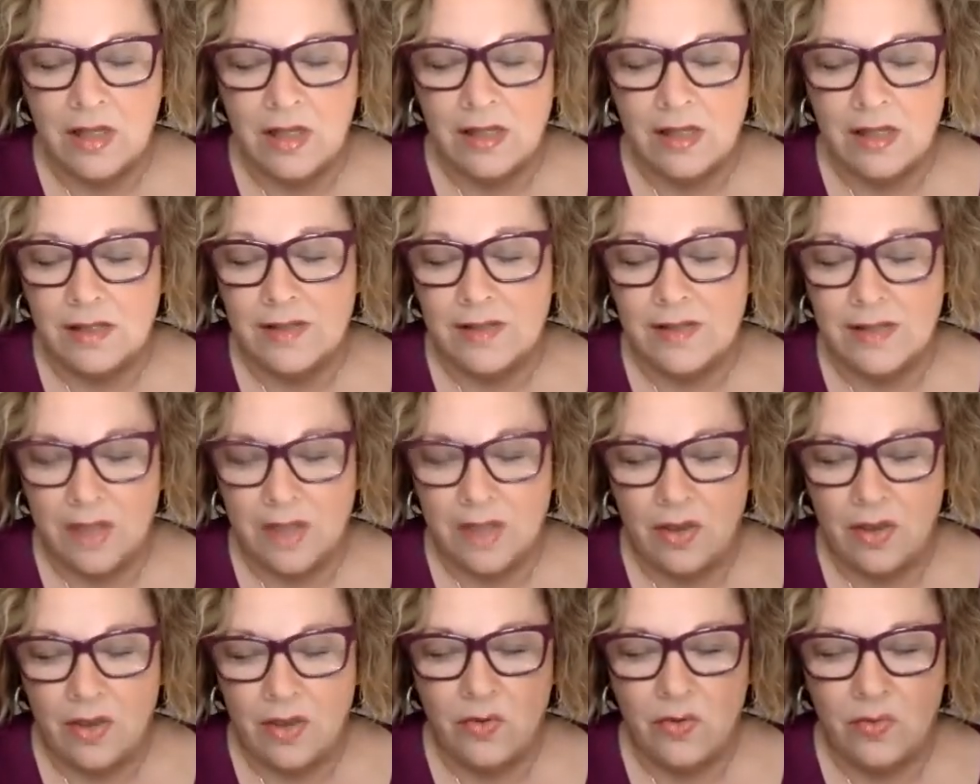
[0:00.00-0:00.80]

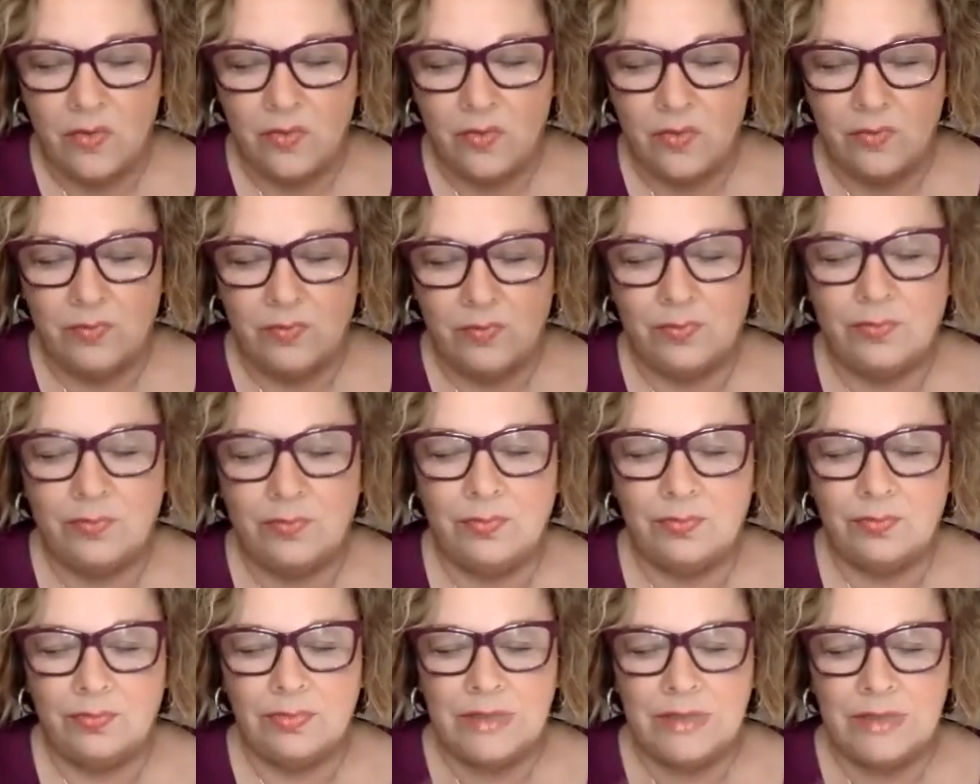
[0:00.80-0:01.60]
So
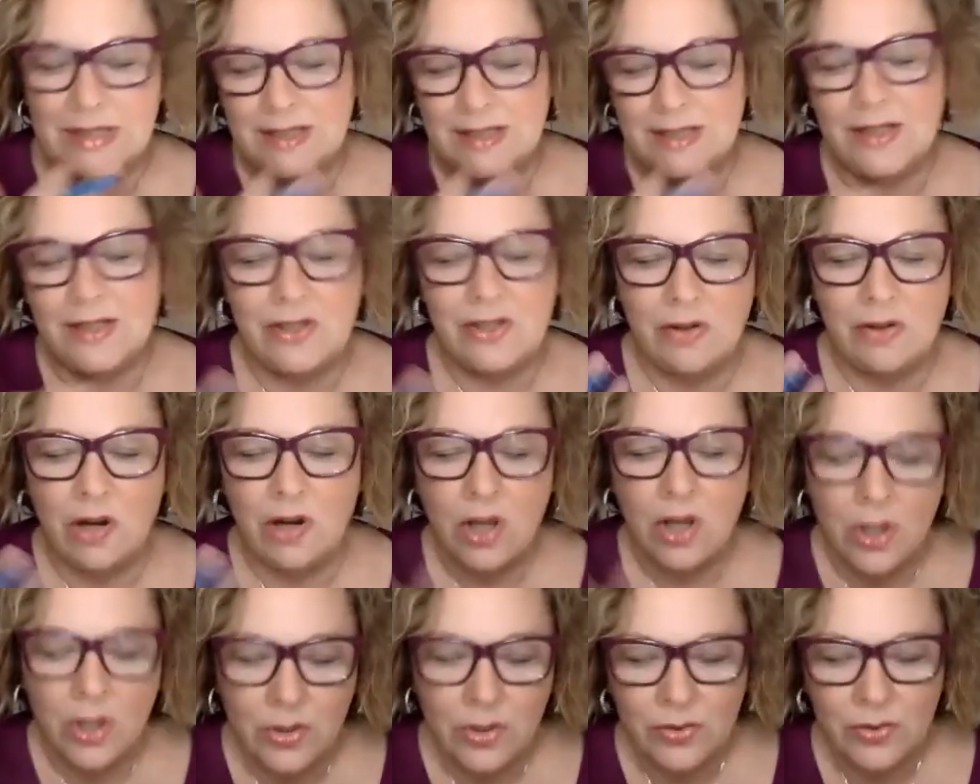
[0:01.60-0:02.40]
listening to our
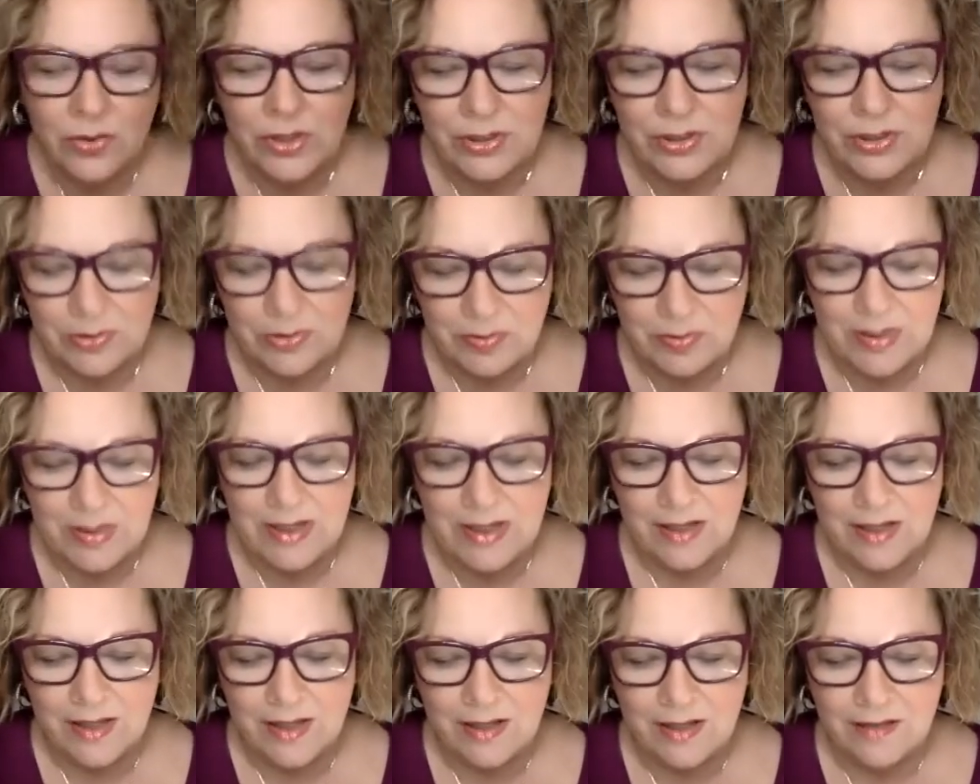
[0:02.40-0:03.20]
own inner being.
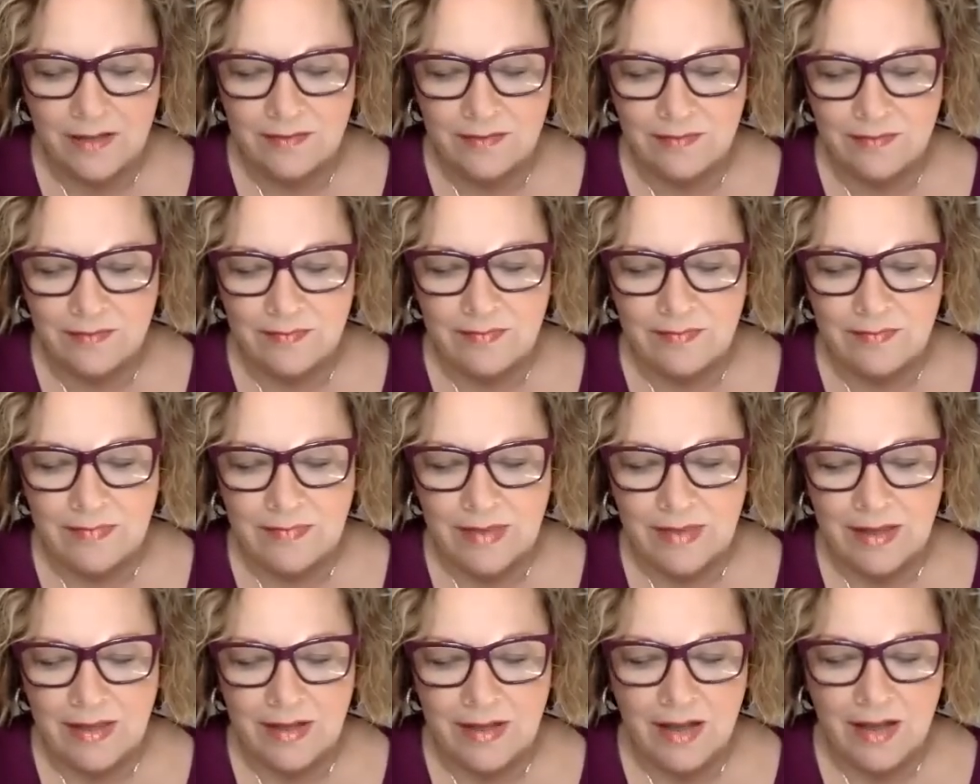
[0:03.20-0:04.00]

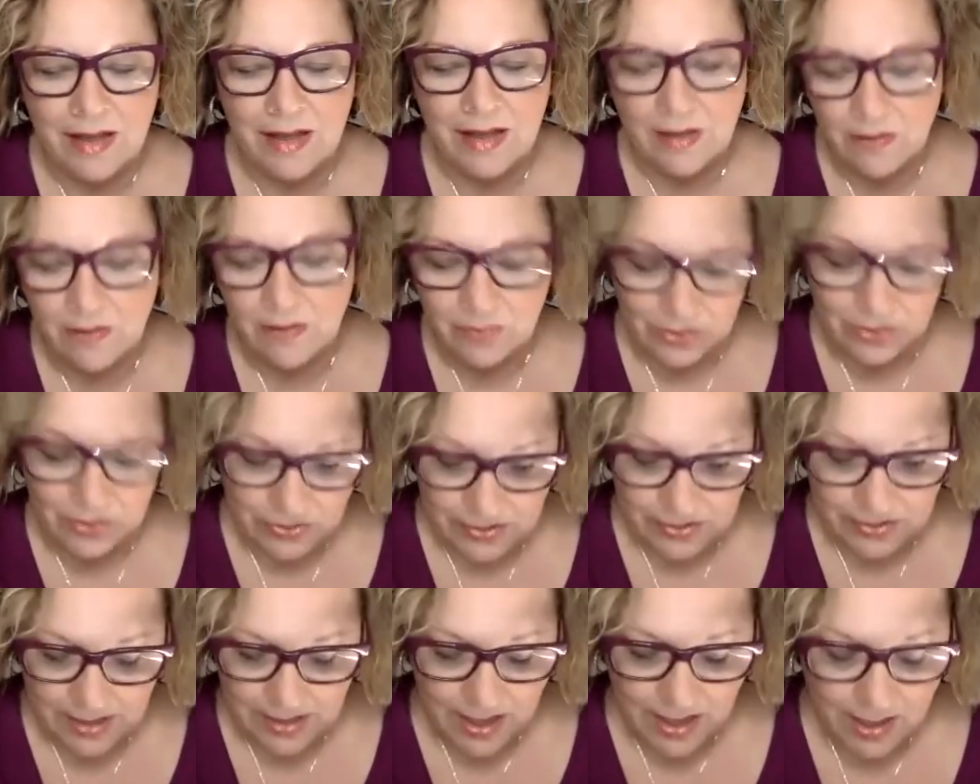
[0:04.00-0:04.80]
And I love what you're
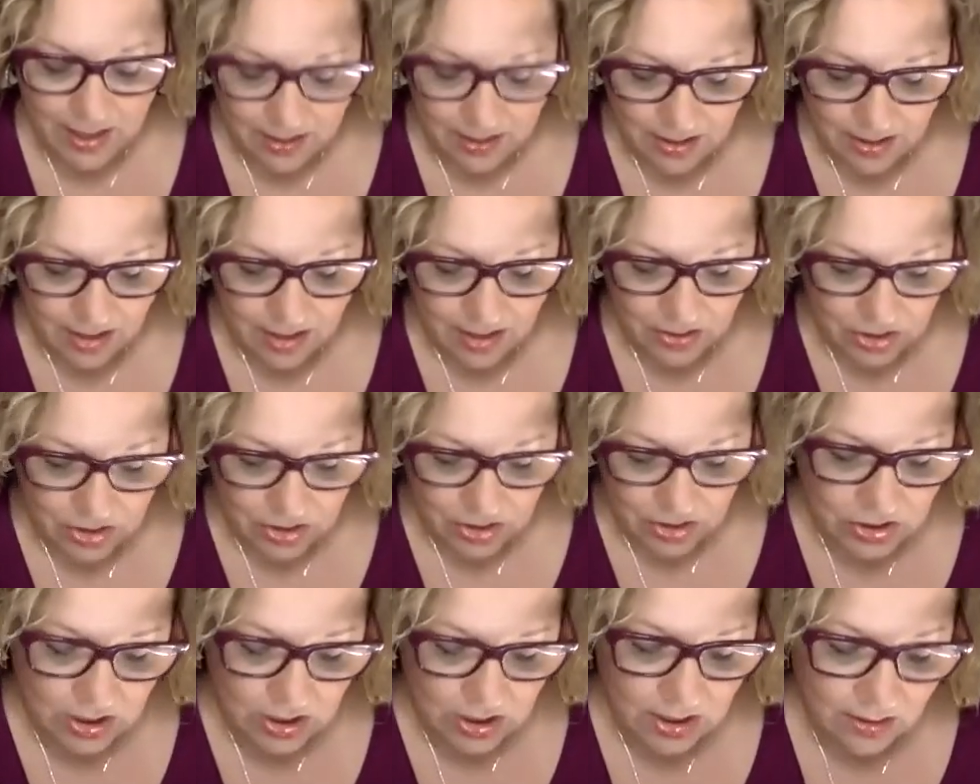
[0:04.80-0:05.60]
saying, and not
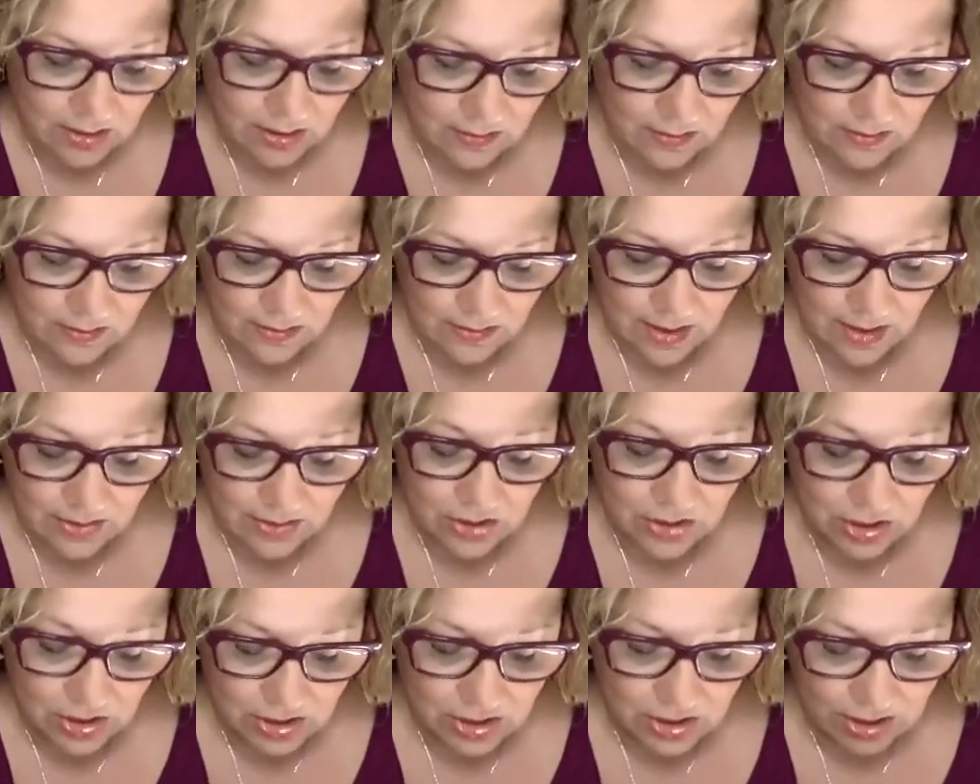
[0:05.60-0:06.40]
judging
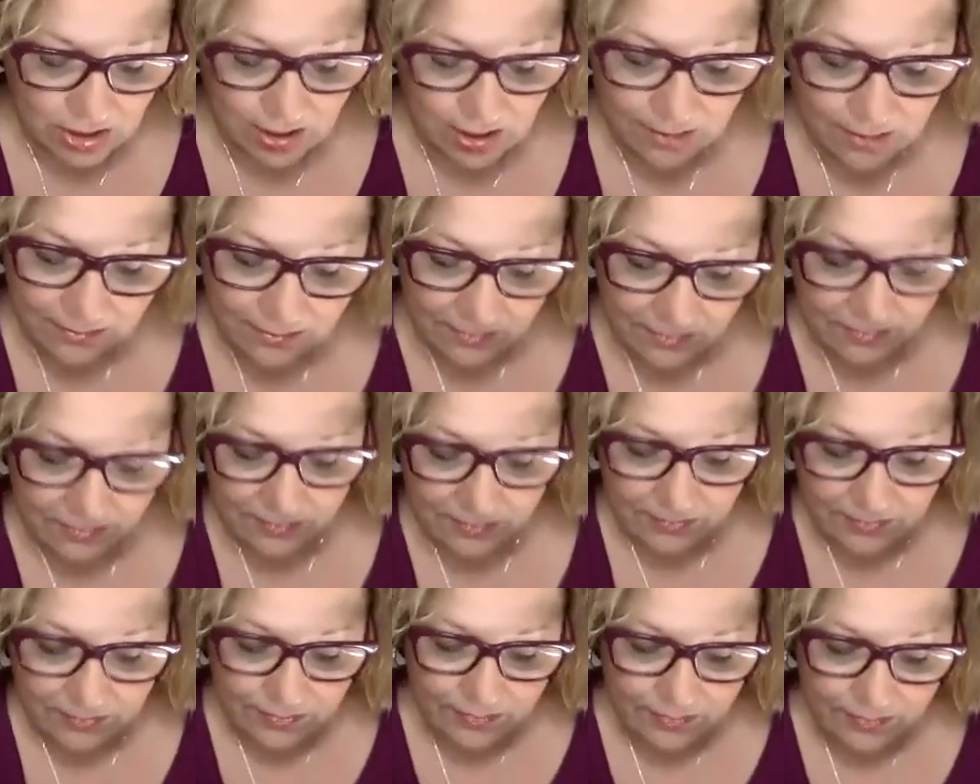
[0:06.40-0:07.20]
it
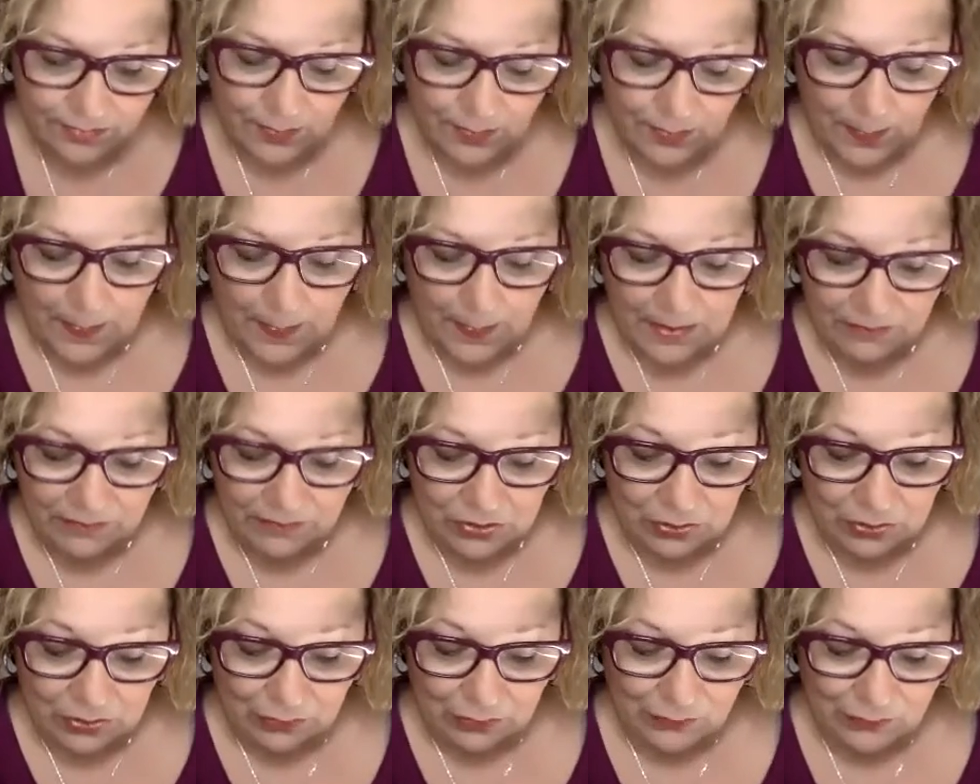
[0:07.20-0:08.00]
if you
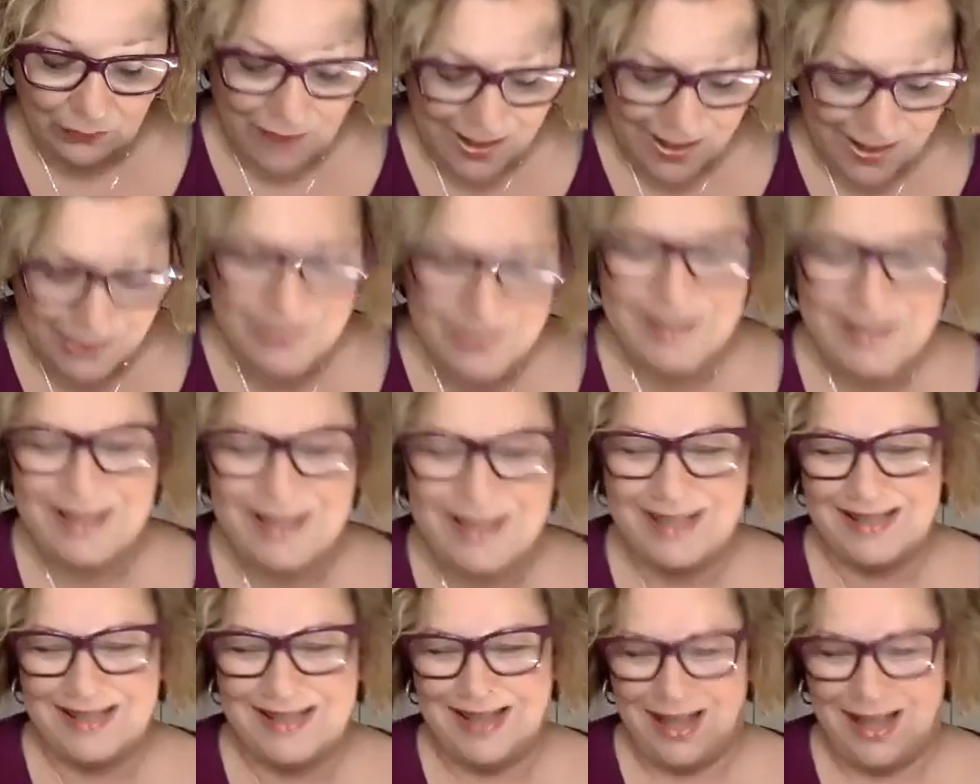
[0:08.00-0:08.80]
don't follow it
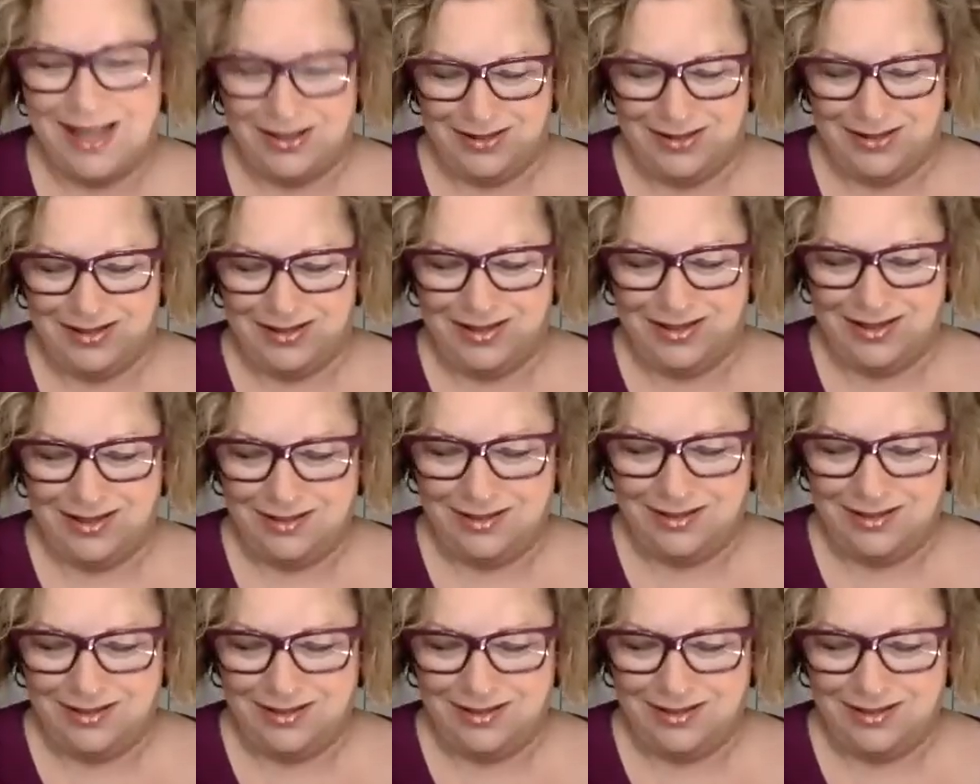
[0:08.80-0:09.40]
exactly.